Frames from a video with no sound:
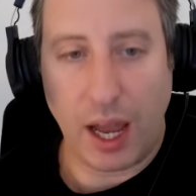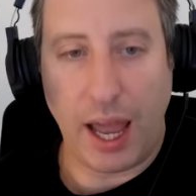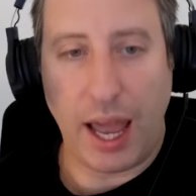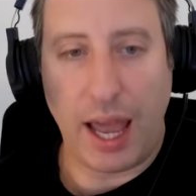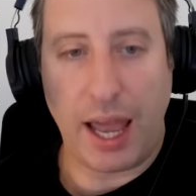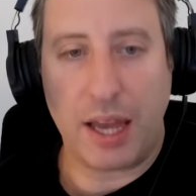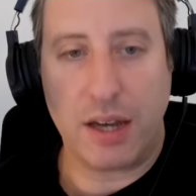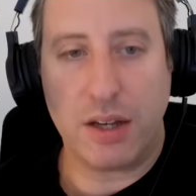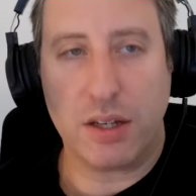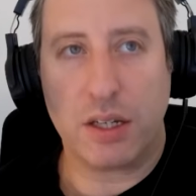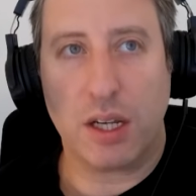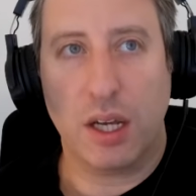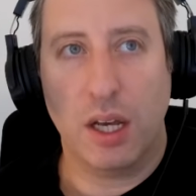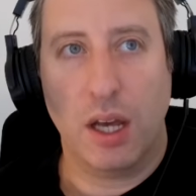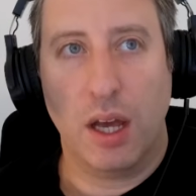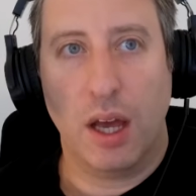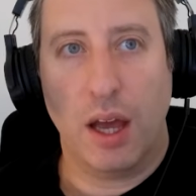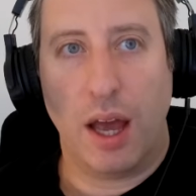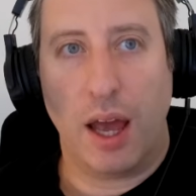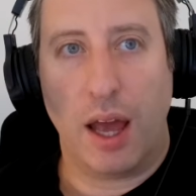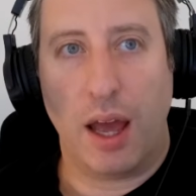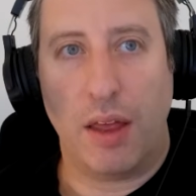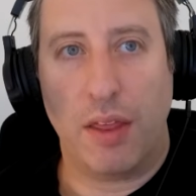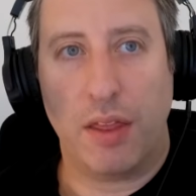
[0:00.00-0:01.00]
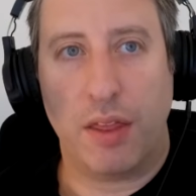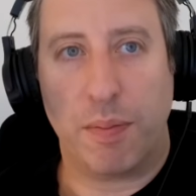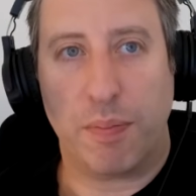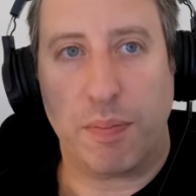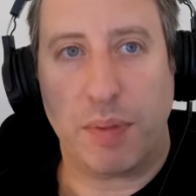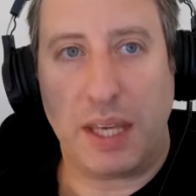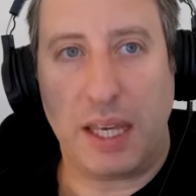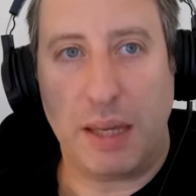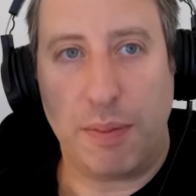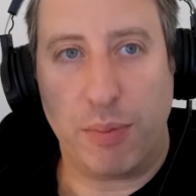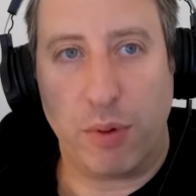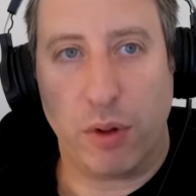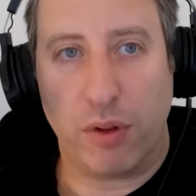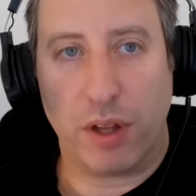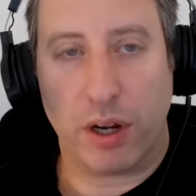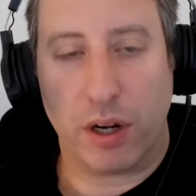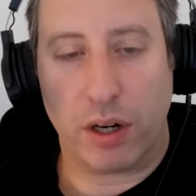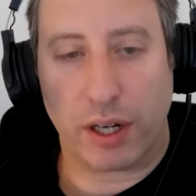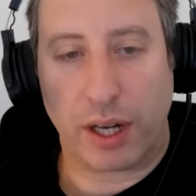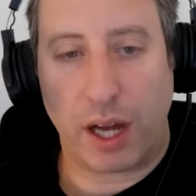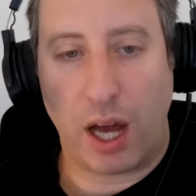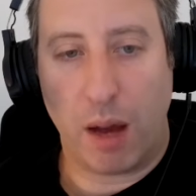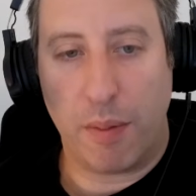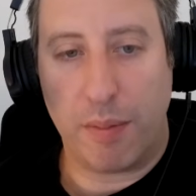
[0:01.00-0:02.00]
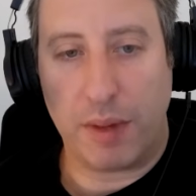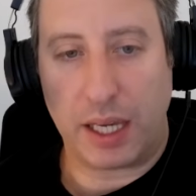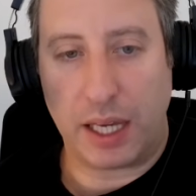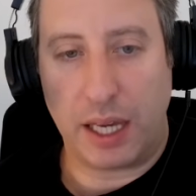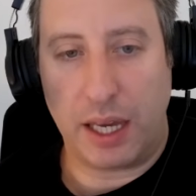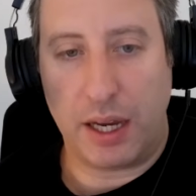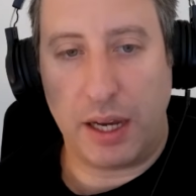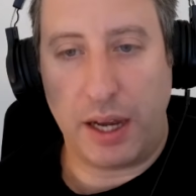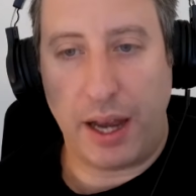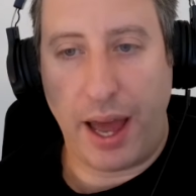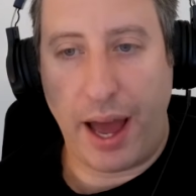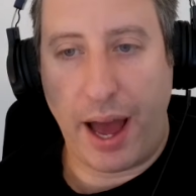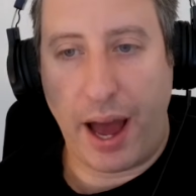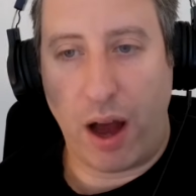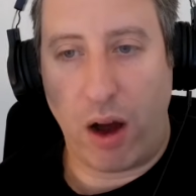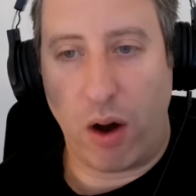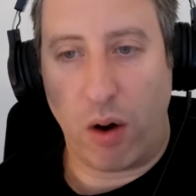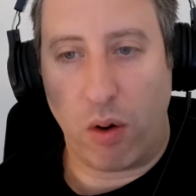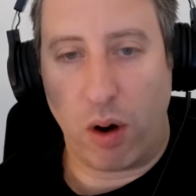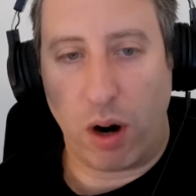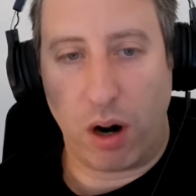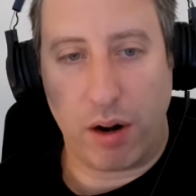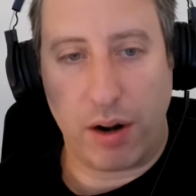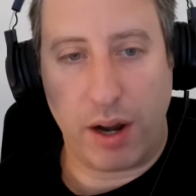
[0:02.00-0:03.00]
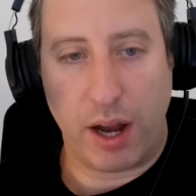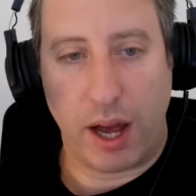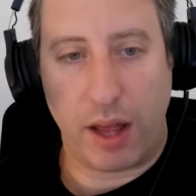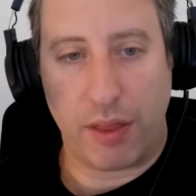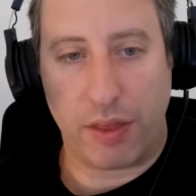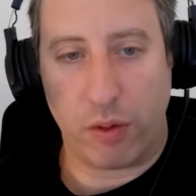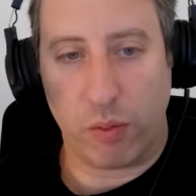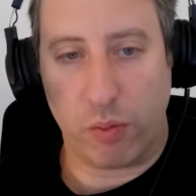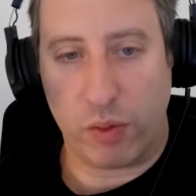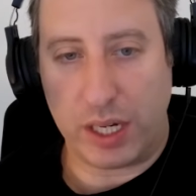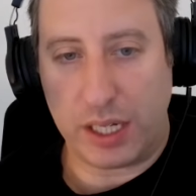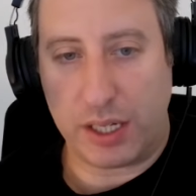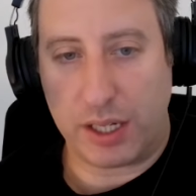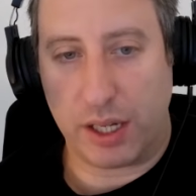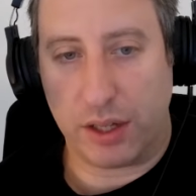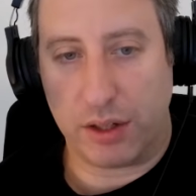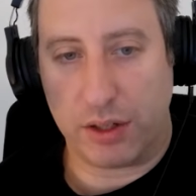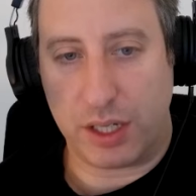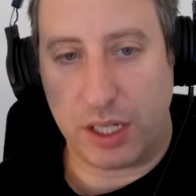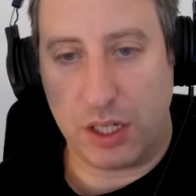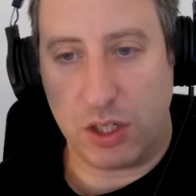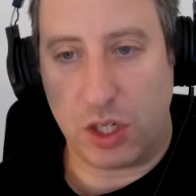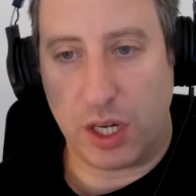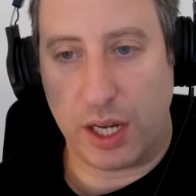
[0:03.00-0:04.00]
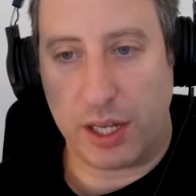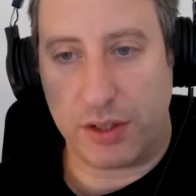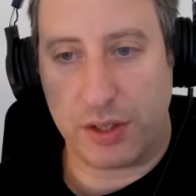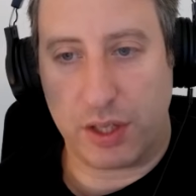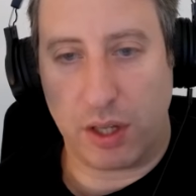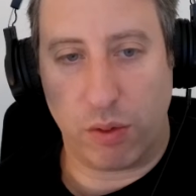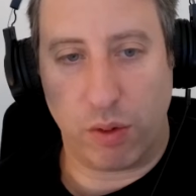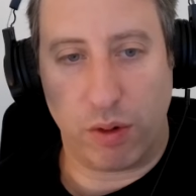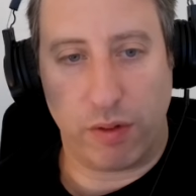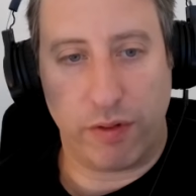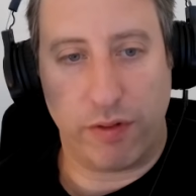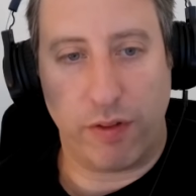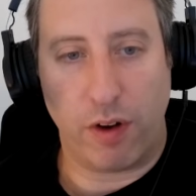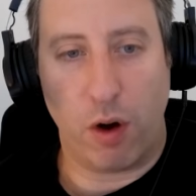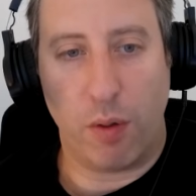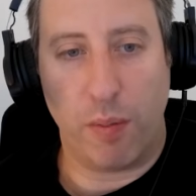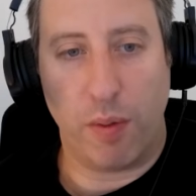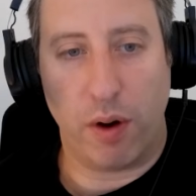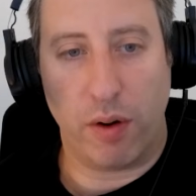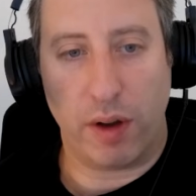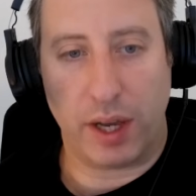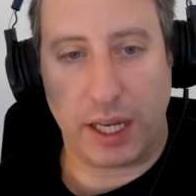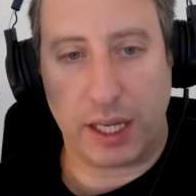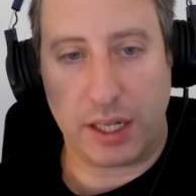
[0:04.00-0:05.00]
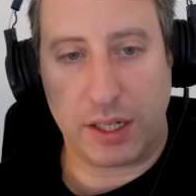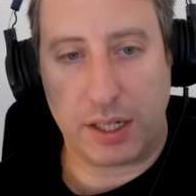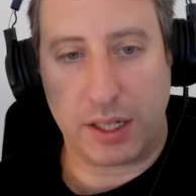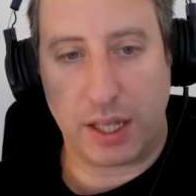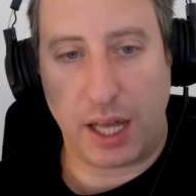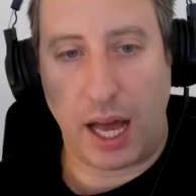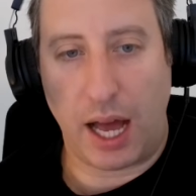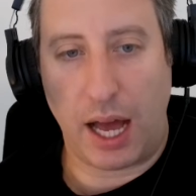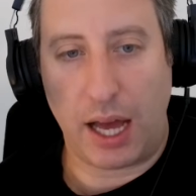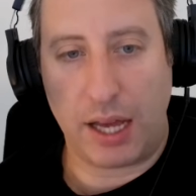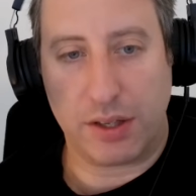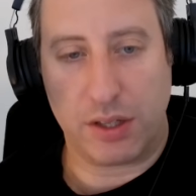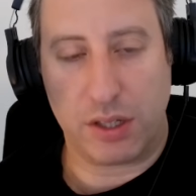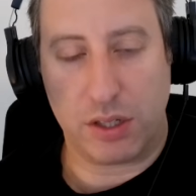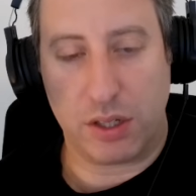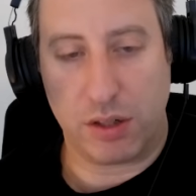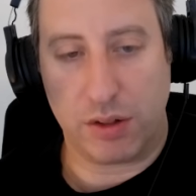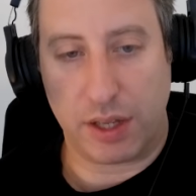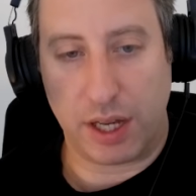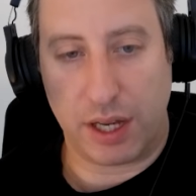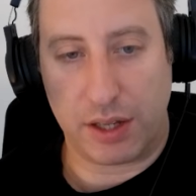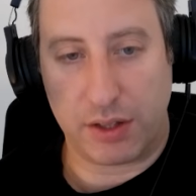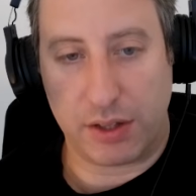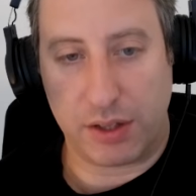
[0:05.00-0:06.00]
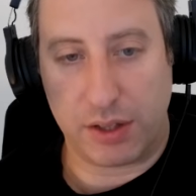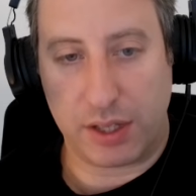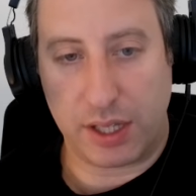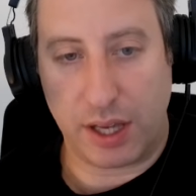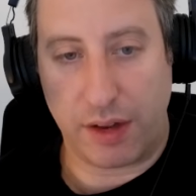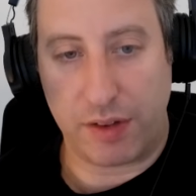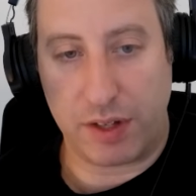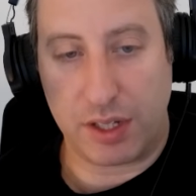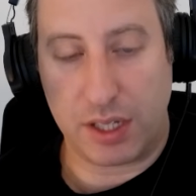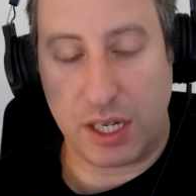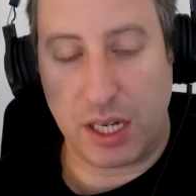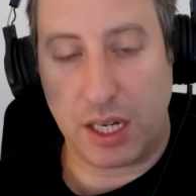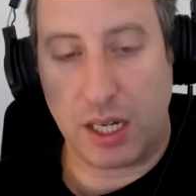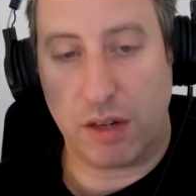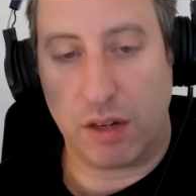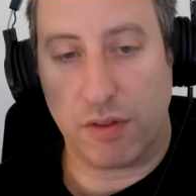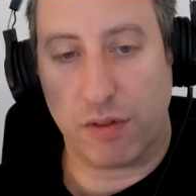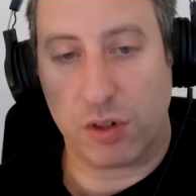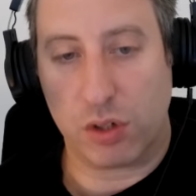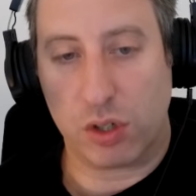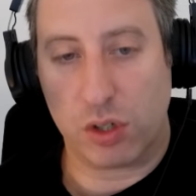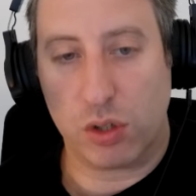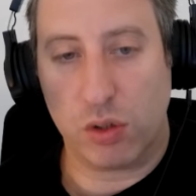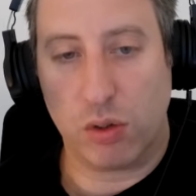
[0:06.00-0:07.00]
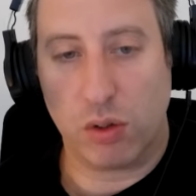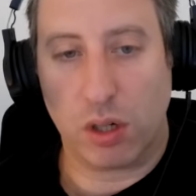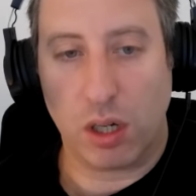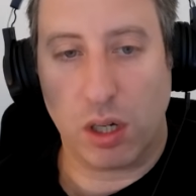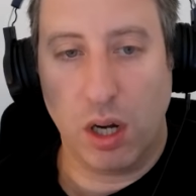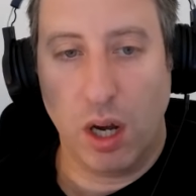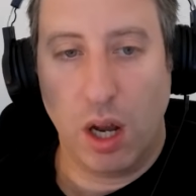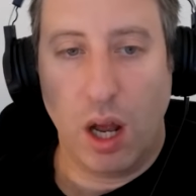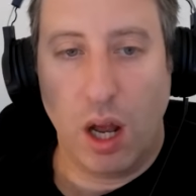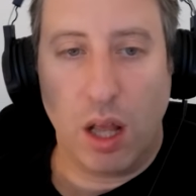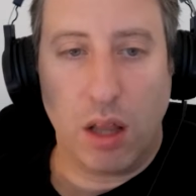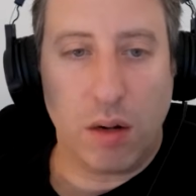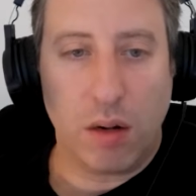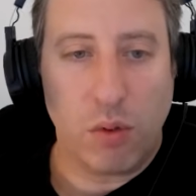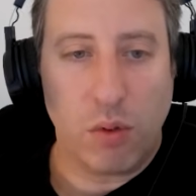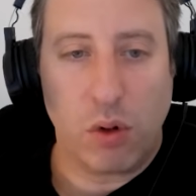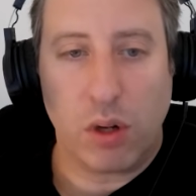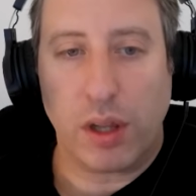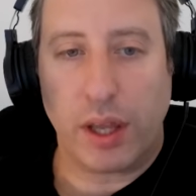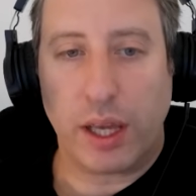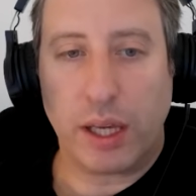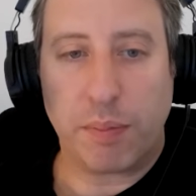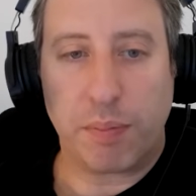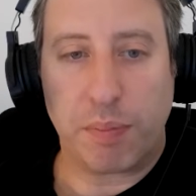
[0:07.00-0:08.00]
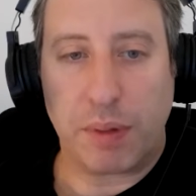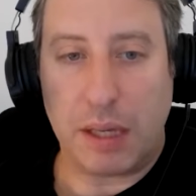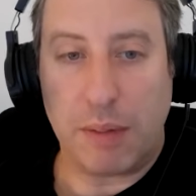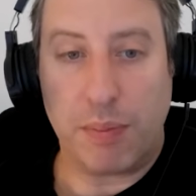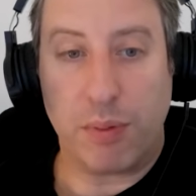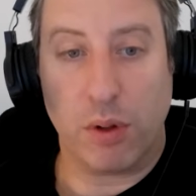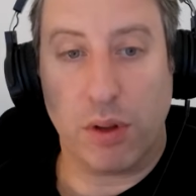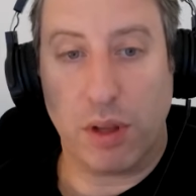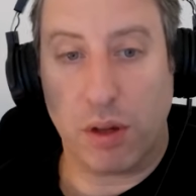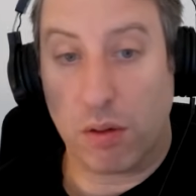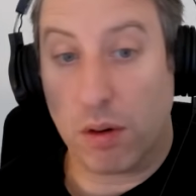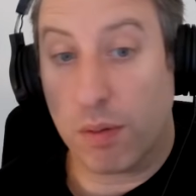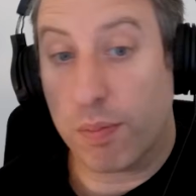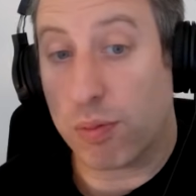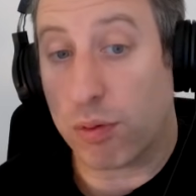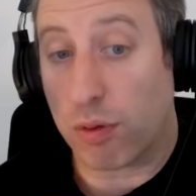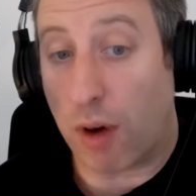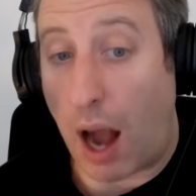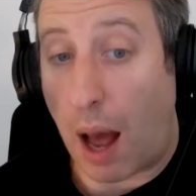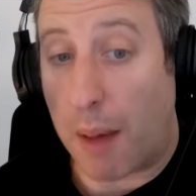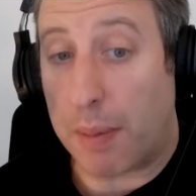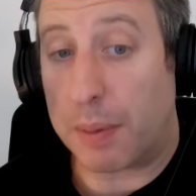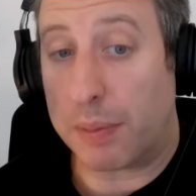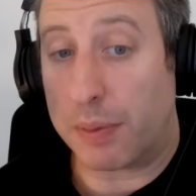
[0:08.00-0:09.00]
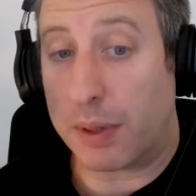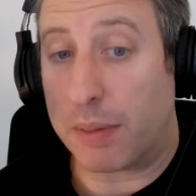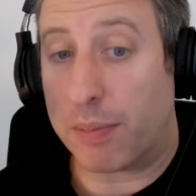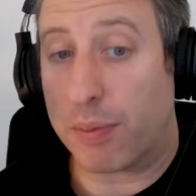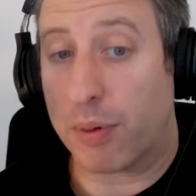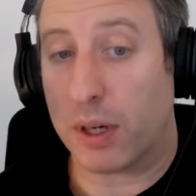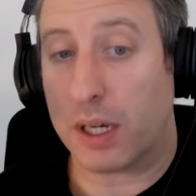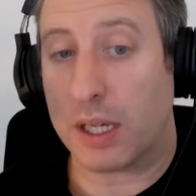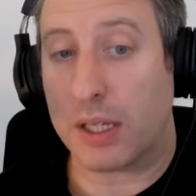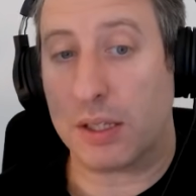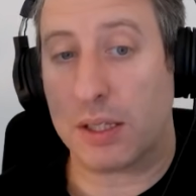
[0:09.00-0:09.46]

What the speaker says: And the people that are coming in now are not the retail degens that were FOMOing into the highs in 2017, for sure. They're more like people that were probably pretty